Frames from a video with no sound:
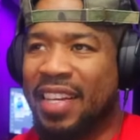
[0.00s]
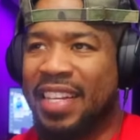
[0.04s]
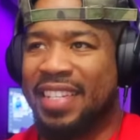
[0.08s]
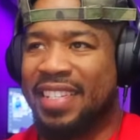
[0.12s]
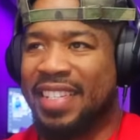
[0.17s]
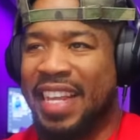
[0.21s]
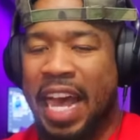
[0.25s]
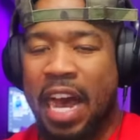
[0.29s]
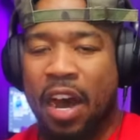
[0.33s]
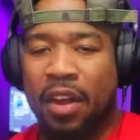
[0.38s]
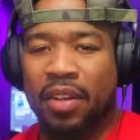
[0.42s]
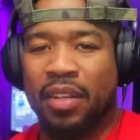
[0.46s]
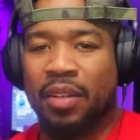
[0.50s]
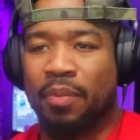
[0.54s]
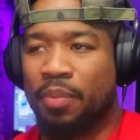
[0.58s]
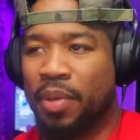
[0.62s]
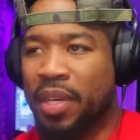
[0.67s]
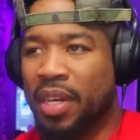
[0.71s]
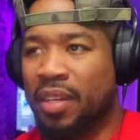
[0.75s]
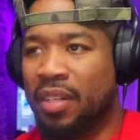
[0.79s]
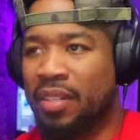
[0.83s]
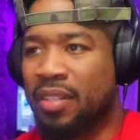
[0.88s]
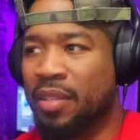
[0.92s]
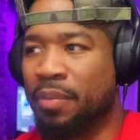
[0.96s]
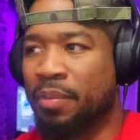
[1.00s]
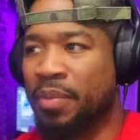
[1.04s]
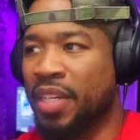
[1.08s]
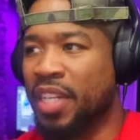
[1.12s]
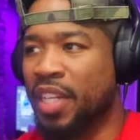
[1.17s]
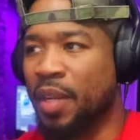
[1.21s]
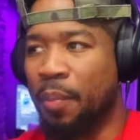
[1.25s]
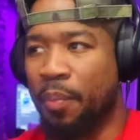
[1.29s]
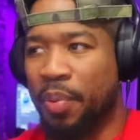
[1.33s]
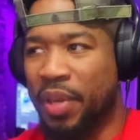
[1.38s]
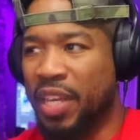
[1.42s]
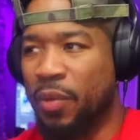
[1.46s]
It sounded better to me.
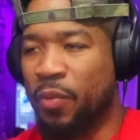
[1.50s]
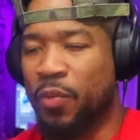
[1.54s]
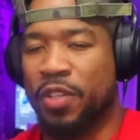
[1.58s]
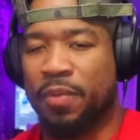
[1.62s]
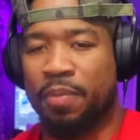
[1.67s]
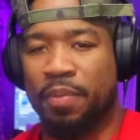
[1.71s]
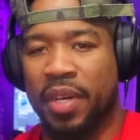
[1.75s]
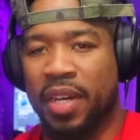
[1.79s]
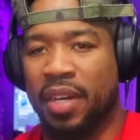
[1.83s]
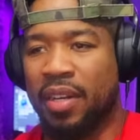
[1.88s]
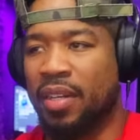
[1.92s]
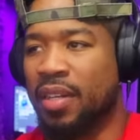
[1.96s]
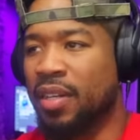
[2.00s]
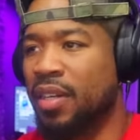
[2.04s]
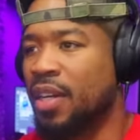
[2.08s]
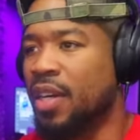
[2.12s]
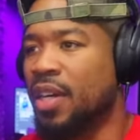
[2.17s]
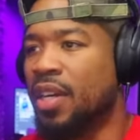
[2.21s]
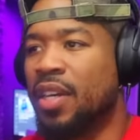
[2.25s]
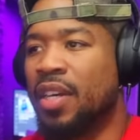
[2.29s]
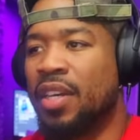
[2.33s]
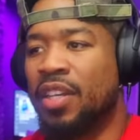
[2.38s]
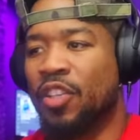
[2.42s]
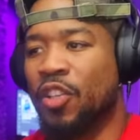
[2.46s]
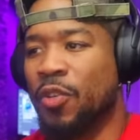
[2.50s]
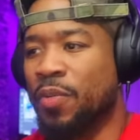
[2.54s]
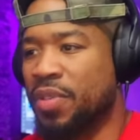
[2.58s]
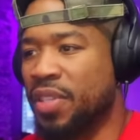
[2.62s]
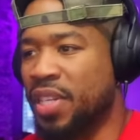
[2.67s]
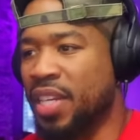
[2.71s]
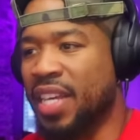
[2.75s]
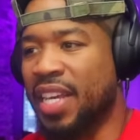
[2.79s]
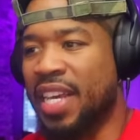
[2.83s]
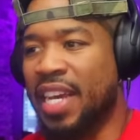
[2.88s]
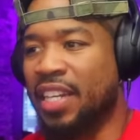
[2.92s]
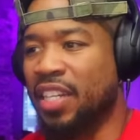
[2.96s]
The beat was better. You know what I'm
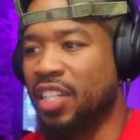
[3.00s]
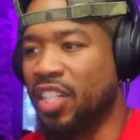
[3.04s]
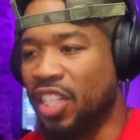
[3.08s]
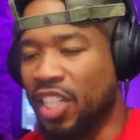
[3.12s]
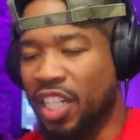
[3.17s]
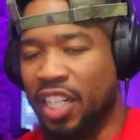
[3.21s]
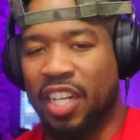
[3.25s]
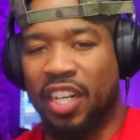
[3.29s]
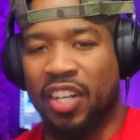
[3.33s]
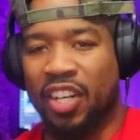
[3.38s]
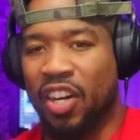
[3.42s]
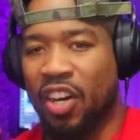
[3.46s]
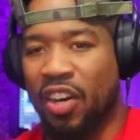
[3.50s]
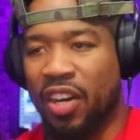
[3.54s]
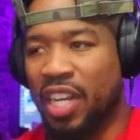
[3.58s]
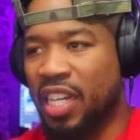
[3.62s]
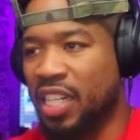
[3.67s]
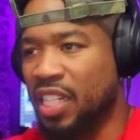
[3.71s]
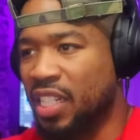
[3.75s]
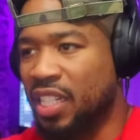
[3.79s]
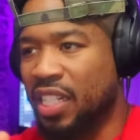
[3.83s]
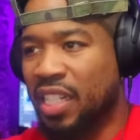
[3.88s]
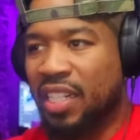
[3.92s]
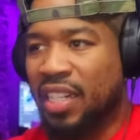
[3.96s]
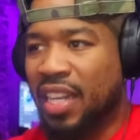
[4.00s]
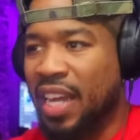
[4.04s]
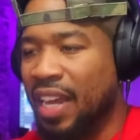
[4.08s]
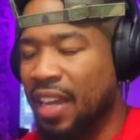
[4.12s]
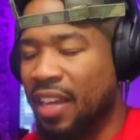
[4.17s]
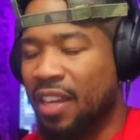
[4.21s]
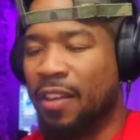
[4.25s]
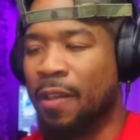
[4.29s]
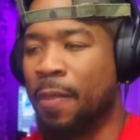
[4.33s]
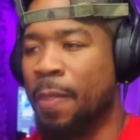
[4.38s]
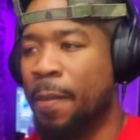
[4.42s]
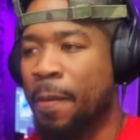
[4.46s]
saying? He had the hook and all that shit.
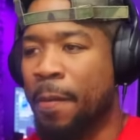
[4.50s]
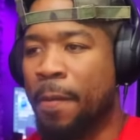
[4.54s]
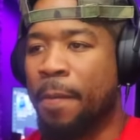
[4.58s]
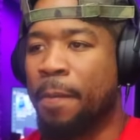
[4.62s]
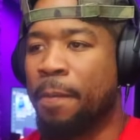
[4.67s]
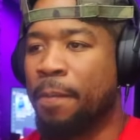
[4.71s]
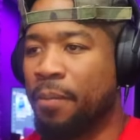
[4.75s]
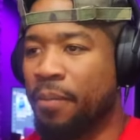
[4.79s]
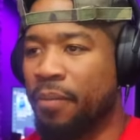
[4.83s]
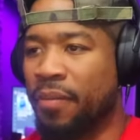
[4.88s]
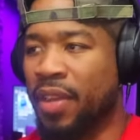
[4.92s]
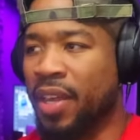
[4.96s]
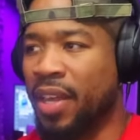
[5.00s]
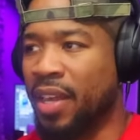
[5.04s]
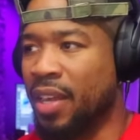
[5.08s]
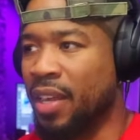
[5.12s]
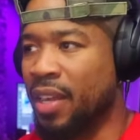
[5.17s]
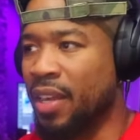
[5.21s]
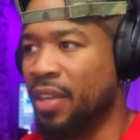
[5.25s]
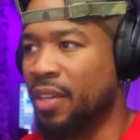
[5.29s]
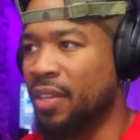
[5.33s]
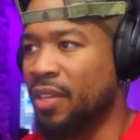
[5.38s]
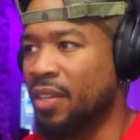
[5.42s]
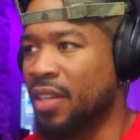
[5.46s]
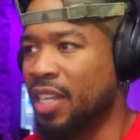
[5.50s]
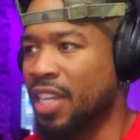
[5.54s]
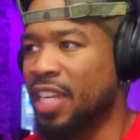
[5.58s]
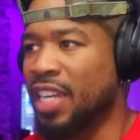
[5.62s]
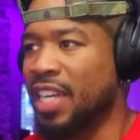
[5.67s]
Like, and